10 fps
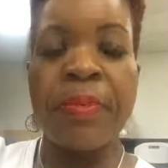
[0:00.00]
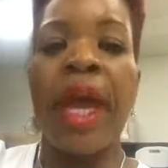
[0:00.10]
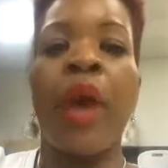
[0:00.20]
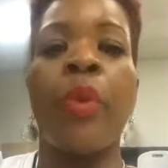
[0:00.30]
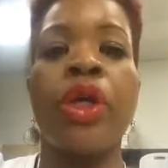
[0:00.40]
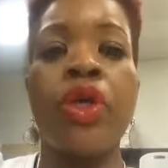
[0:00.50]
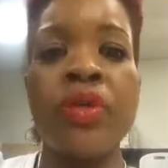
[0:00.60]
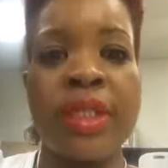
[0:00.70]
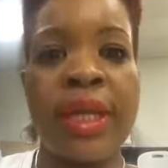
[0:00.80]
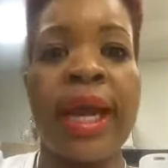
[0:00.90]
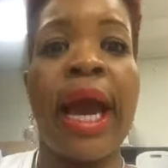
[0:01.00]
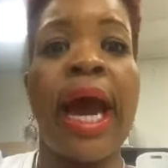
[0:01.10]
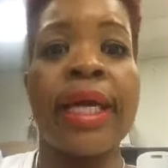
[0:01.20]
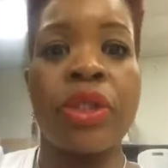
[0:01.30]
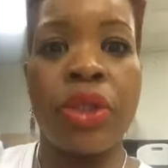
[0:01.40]
And when you say,
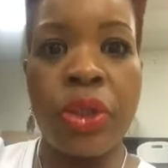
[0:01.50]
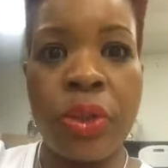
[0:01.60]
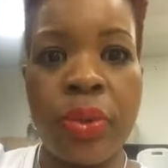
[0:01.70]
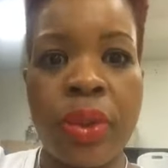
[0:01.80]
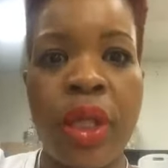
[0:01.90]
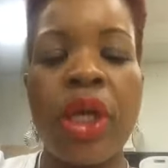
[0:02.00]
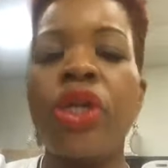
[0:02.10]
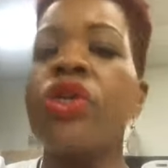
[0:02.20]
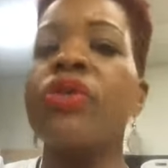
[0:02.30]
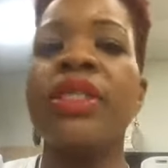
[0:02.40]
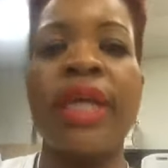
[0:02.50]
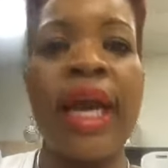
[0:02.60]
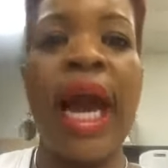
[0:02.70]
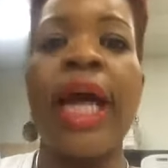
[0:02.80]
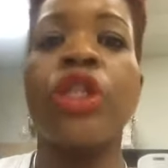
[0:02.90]
I do, you
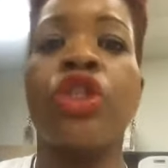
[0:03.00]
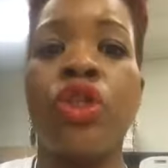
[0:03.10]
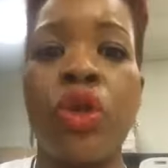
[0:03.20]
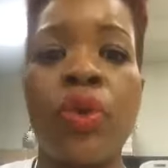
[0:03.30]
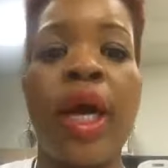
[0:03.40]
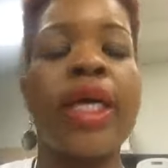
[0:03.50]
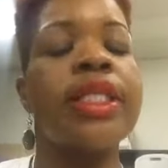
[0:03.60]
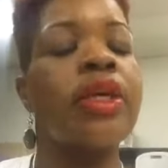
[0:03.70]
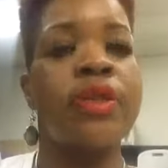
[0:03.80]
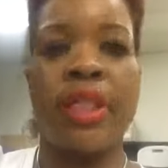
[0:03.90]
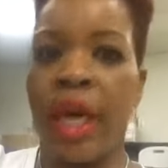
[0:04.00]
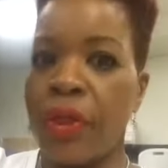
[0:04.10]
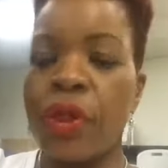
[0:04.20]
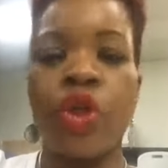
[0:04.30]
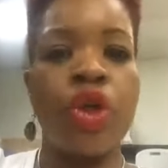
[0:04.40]
say, I do until
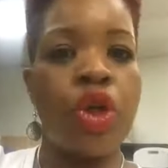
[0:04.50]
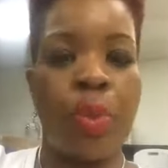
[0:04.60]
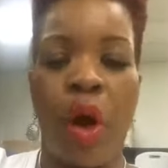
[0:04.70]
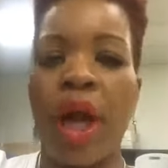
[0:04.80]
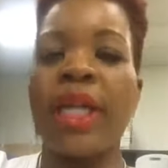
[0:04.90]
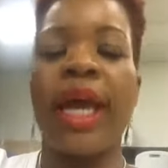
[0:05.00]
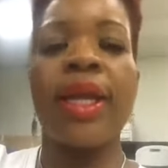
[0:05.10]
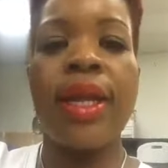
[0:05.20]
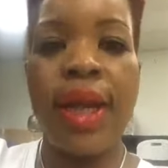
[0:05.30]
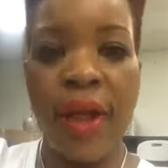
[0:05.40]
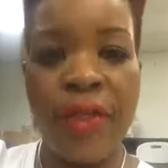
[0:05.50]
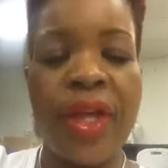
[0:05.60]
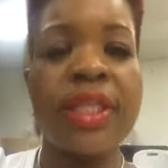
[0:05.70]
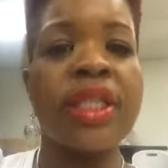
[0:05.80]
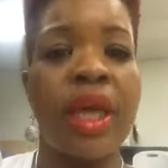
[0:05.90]
death do you part. Let
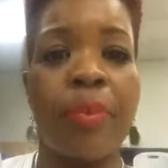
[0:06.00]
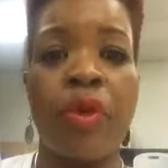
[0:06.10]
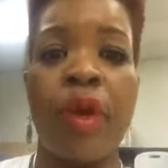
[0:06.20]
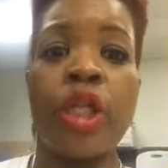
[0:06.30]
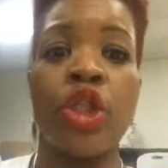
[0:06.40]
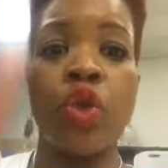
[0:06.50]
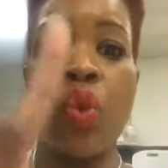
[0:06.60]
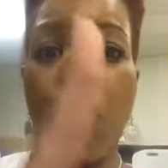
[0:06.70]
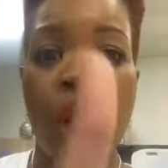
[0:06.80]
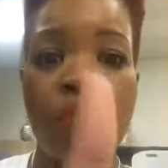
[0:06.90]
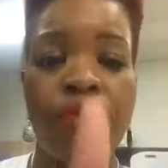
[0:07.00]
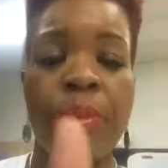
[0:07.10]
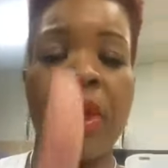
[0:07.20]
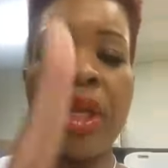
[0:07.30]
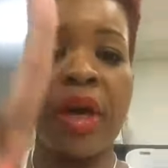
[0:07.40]
nothing separate you, one,
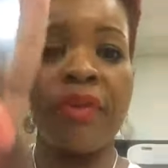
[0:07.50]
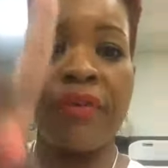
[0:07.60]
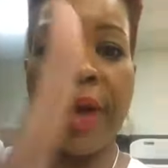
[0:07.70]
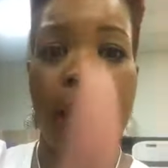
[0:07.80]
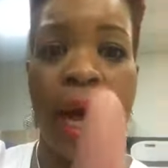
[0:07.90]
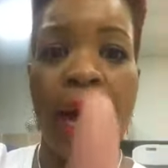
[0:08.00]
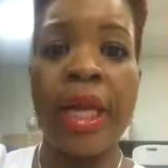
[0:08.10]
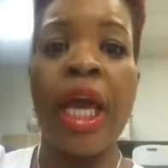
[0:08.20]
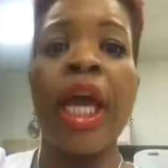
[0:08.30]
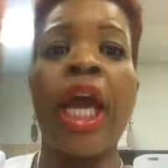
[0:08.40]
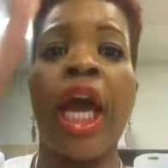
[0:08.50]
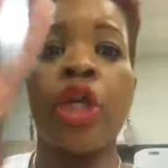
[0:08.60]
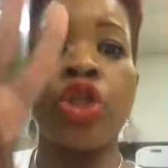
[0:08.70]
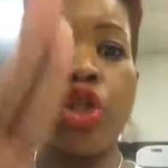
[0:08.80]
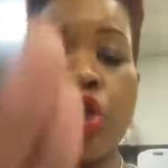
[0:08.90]
from the love of God,
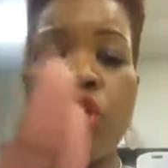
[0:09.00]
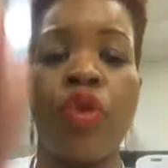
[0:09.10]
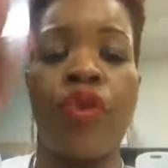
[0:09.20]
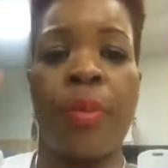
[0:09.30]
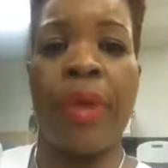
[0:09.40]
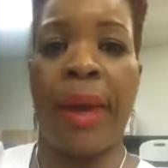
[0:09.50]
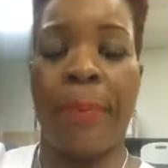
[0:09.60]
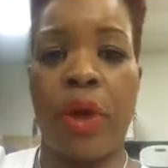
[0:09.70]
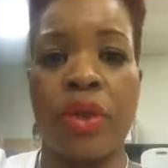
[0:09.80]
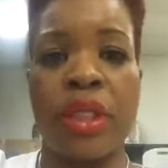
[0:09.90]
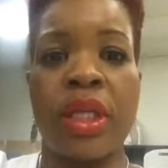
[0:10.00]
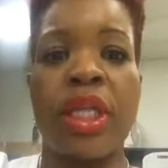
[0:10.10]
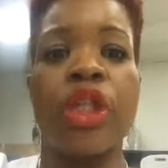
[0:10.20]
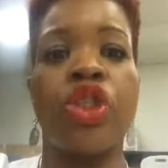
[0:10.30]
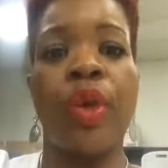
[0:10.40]
and two, from that person
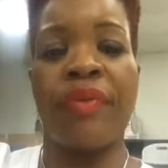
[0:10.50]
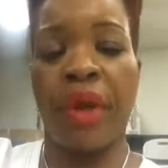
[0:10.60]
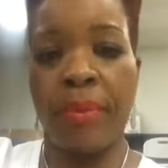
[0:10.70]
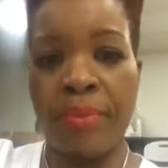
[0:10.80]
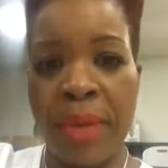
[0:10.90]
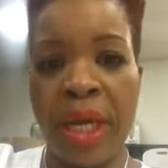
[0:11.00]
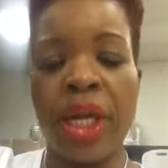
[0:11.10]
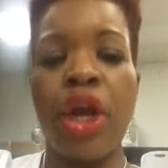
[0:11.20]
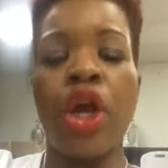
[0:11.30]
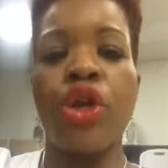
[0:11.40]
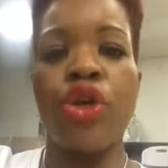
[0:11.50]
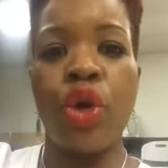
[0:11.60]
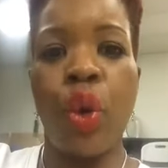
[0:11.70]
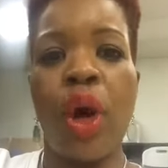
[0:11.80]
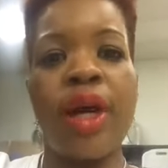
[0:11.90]
that you have committed
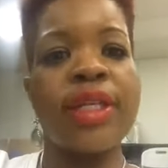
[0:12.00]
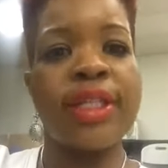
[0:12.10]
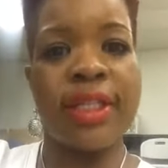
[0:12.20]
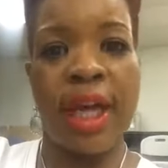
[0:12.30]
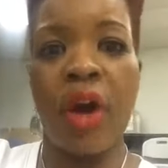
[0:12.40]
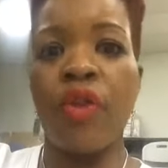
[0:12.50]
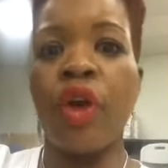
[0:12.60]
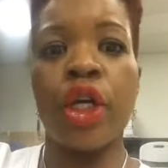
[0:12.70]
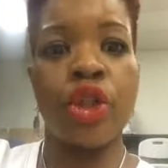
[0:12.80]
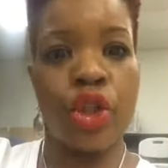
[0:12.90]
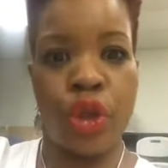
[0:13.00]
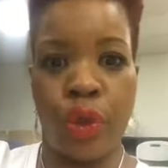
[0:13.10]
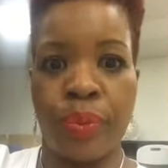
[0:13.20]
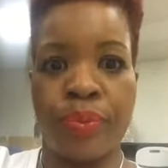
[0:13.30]
yourself to.